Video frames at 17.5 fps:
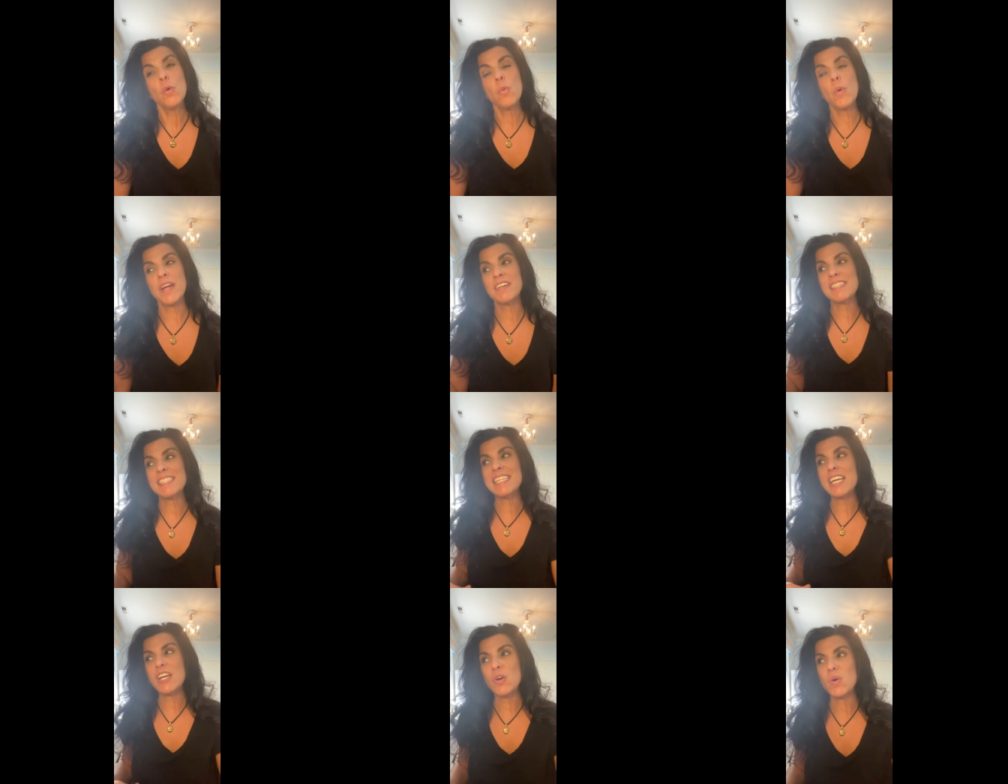Where
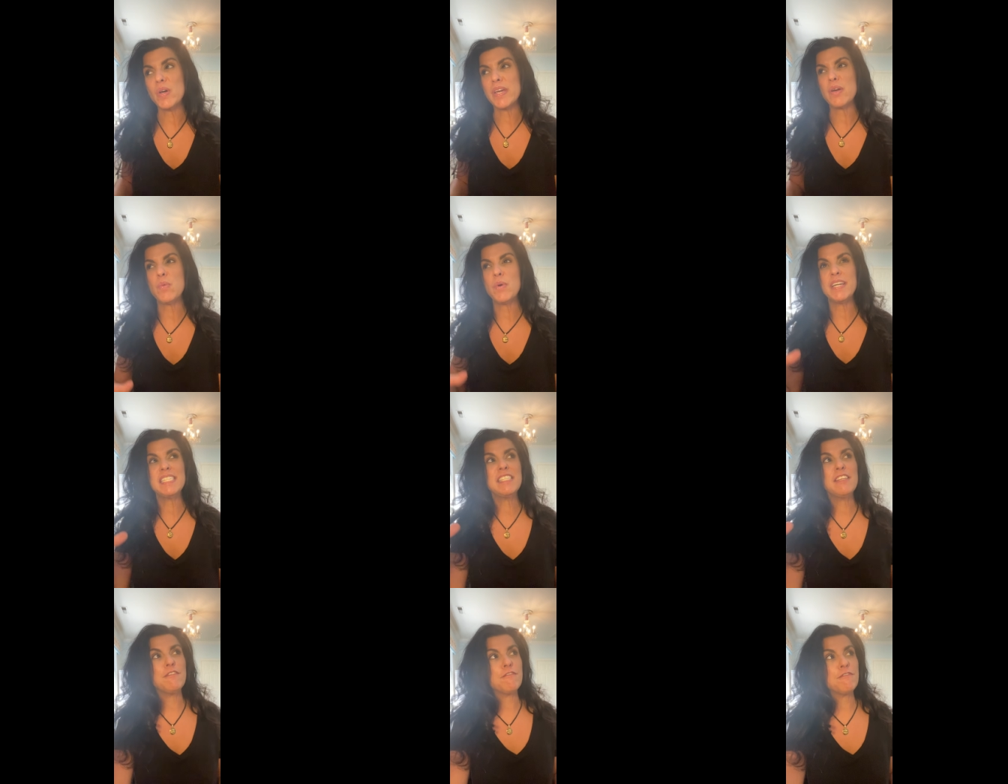is it going? What
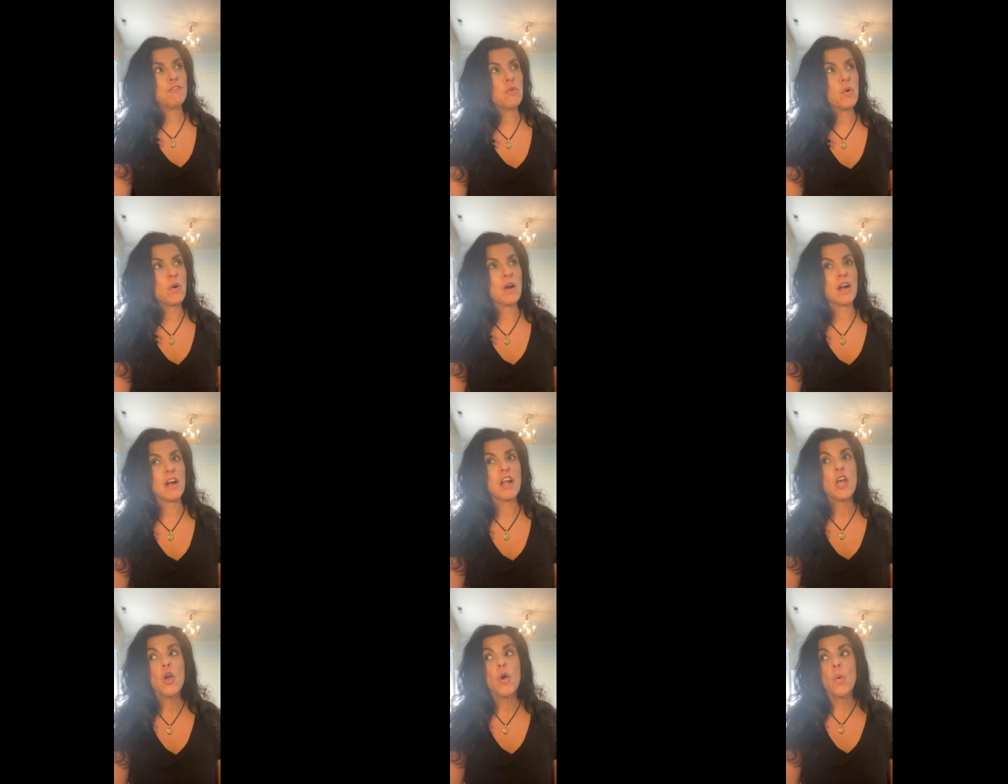is it
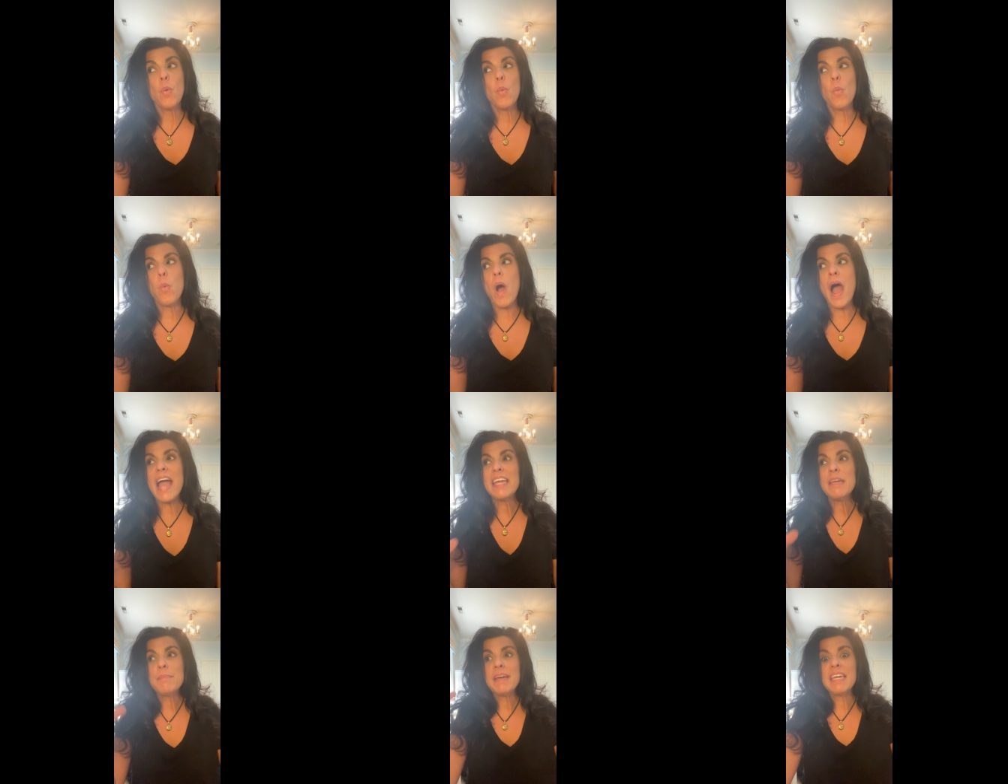for?
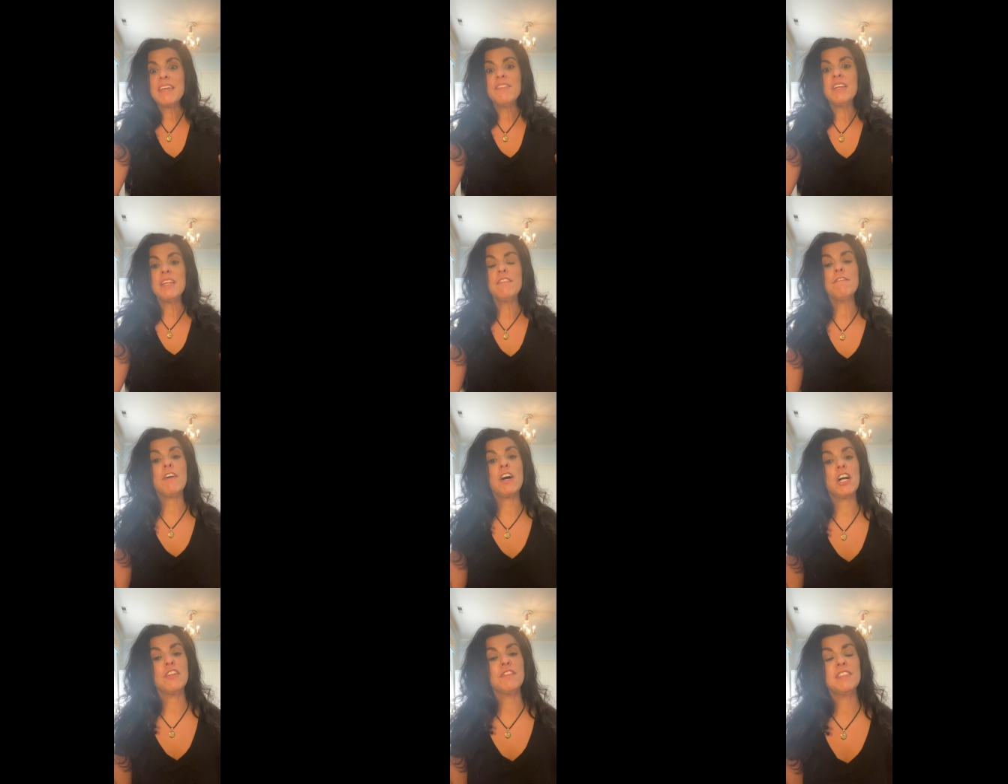Why am I even
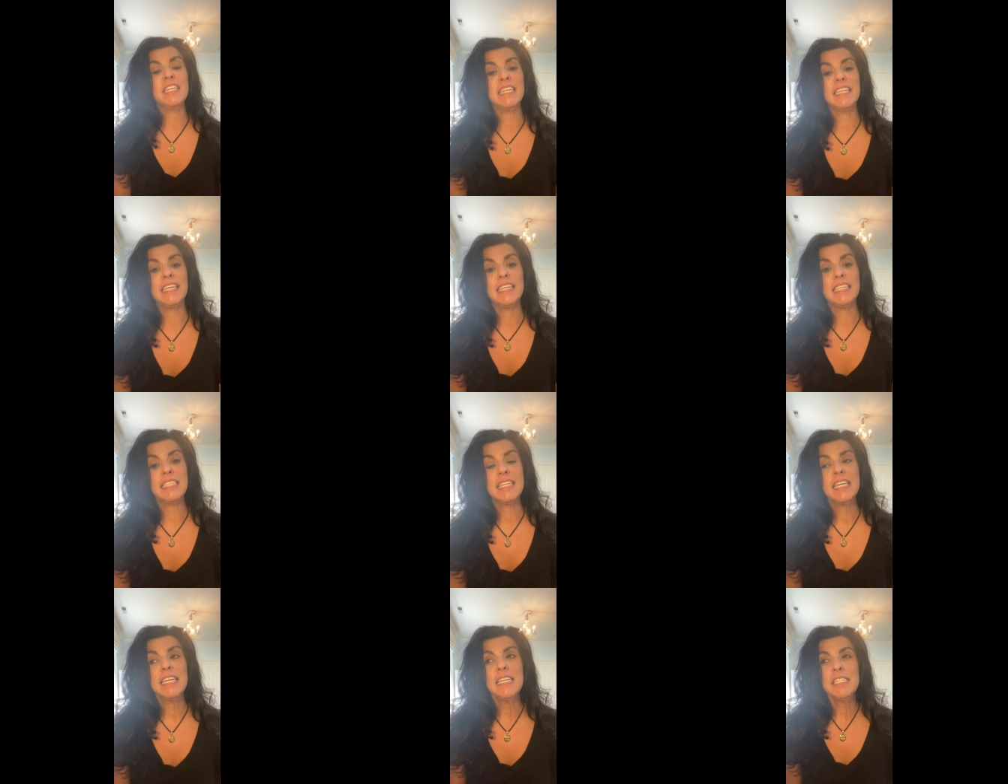involved in it?
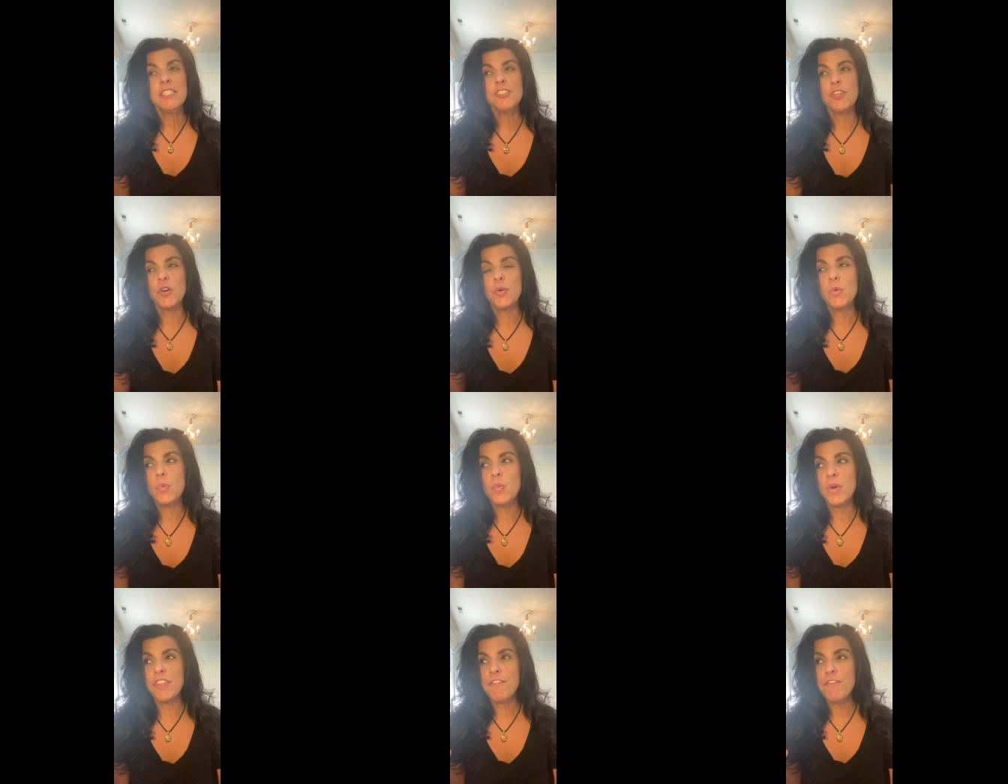So
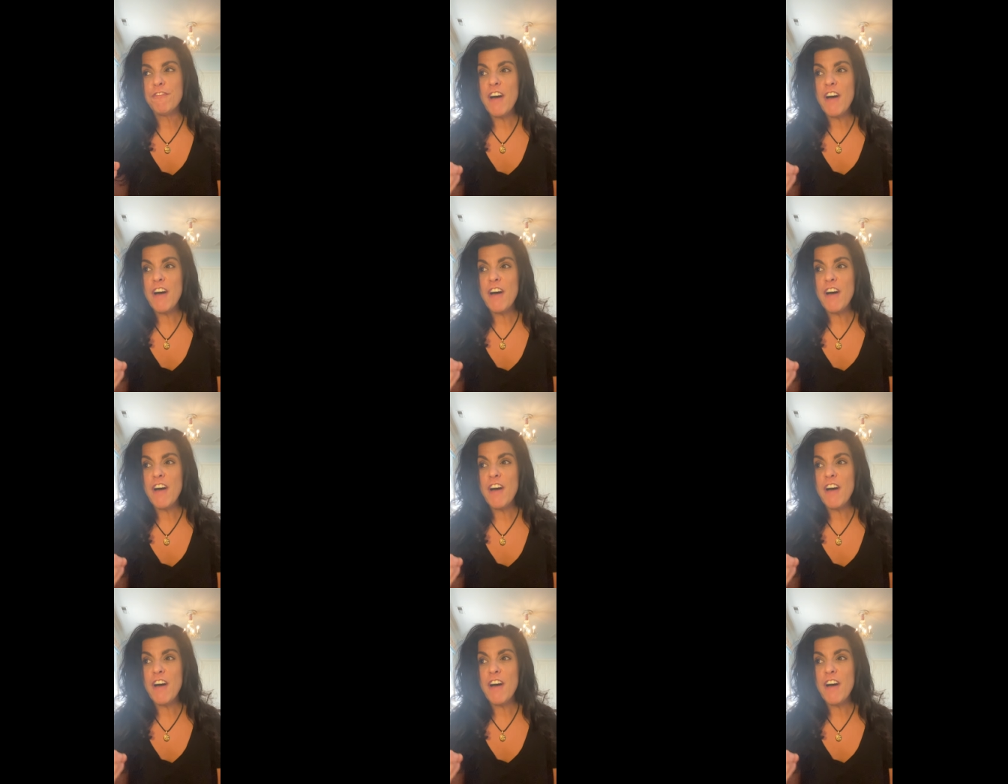with